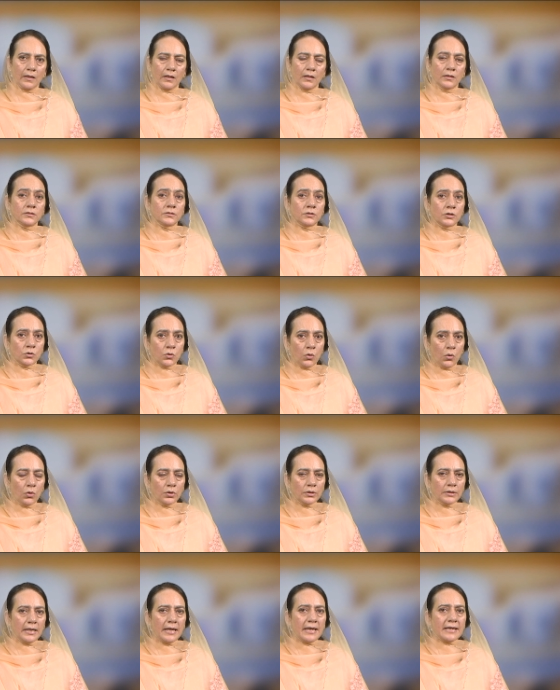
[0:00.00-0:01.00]
The court
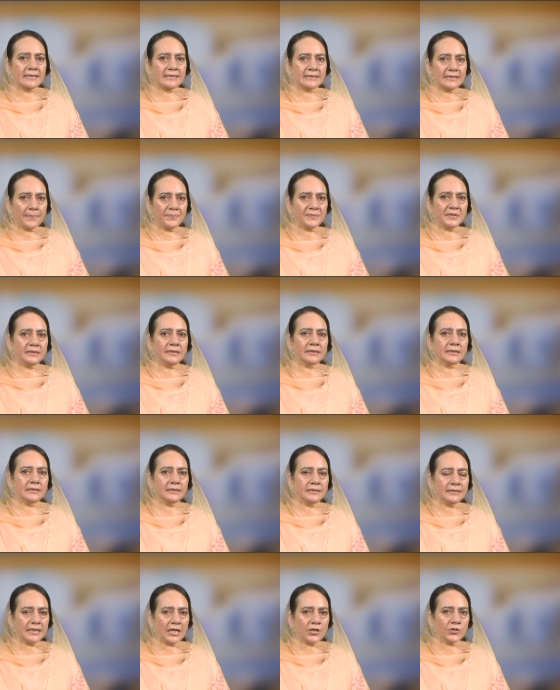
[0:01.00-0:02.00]
accepted the
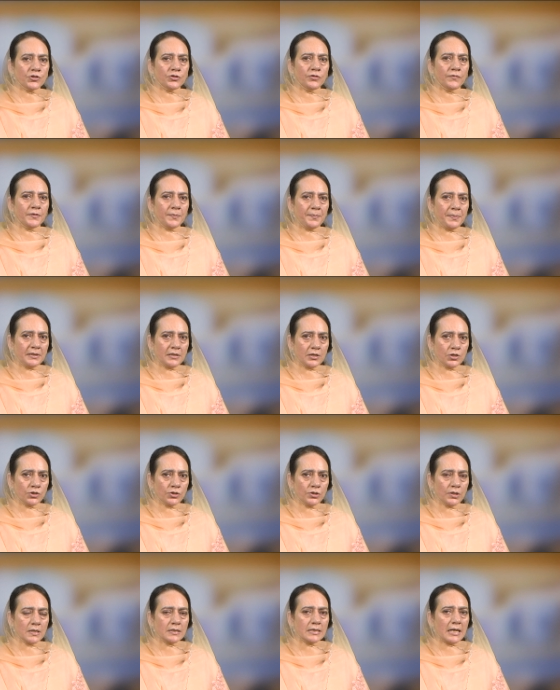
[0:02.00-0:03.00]
contention of the
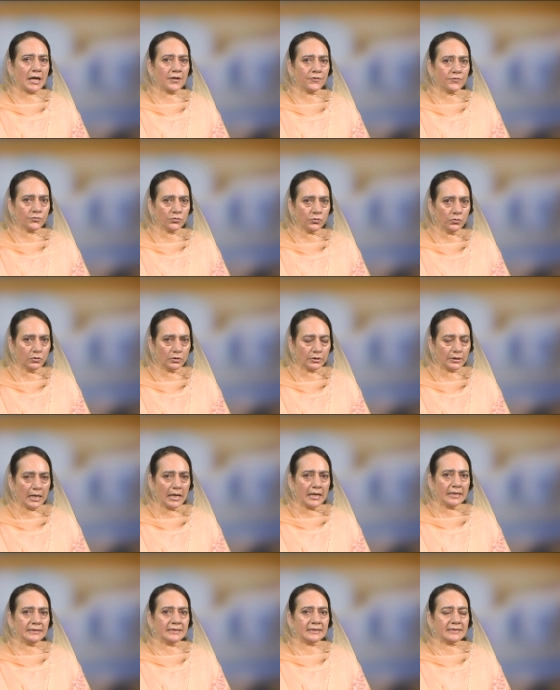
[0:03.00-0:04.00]
petitioners and ruled
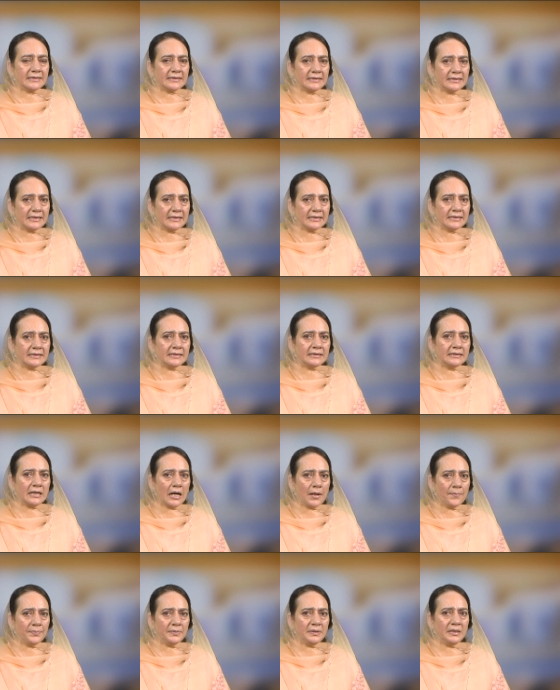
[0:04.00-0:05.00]
that since the
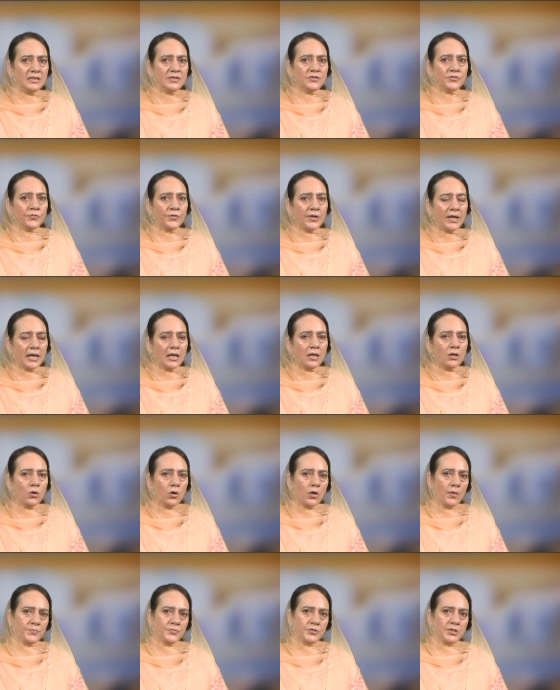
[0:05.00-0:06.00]
company's real
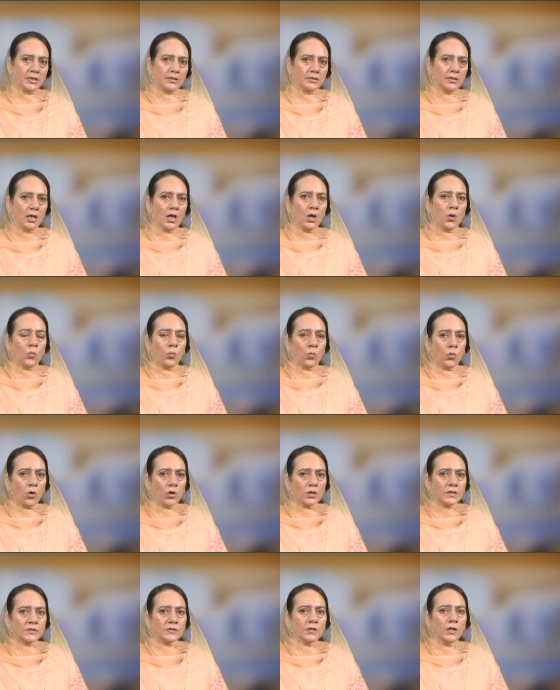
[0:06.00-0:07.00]
object
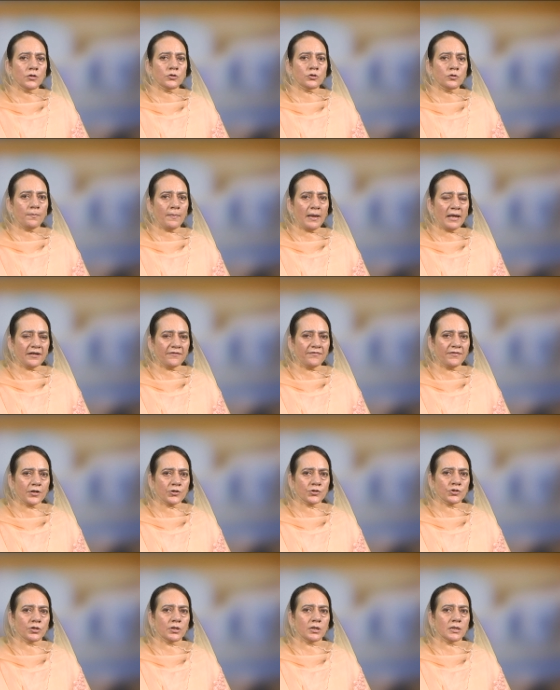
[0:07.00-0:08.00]
was to
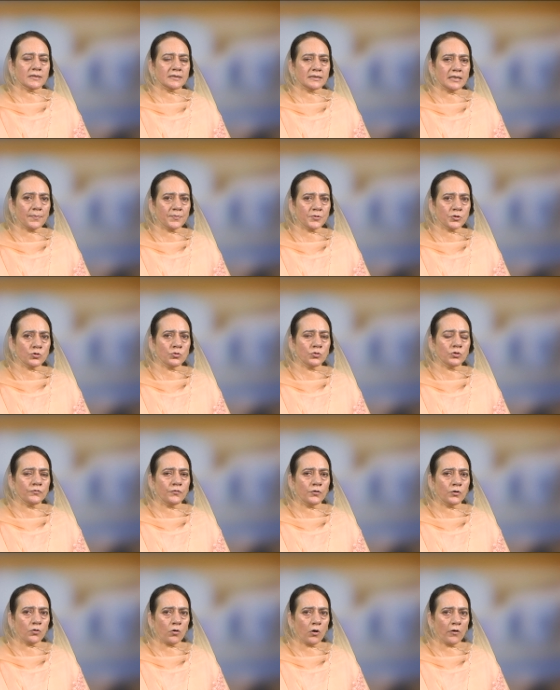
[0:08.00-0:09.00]
manufacture a substitute for
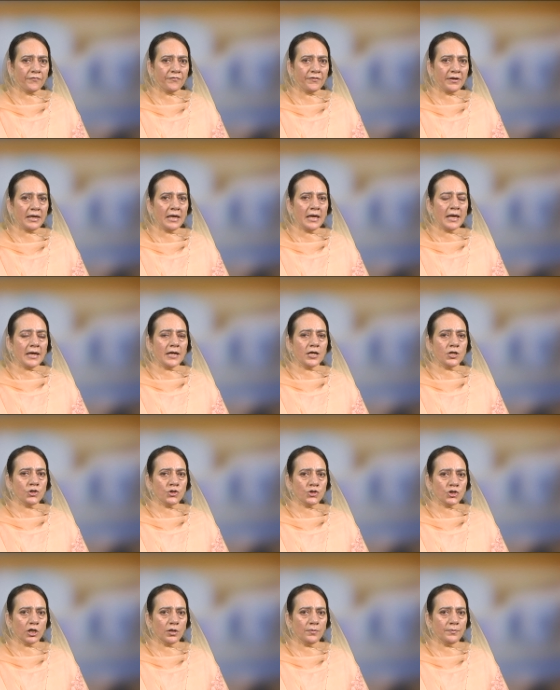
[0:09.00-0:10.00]
coffee in
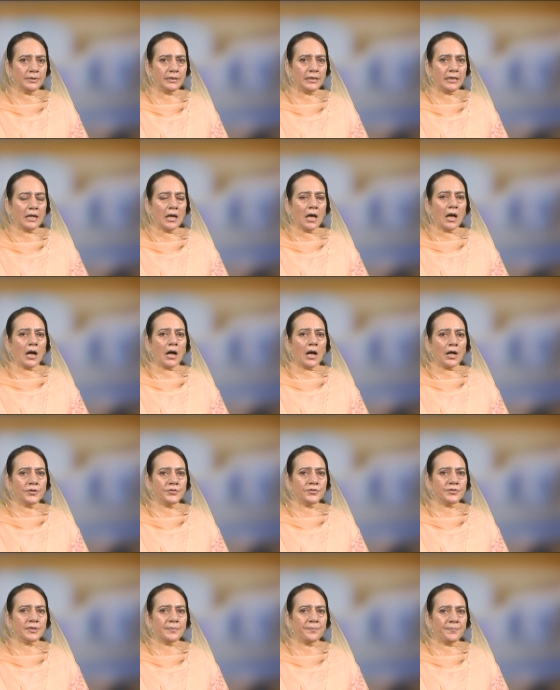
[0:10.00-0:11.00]
Germany under
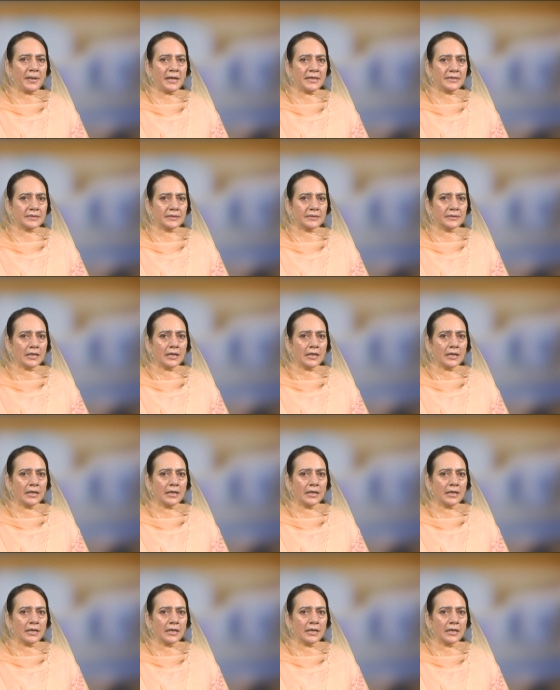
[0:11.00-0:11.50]
a patent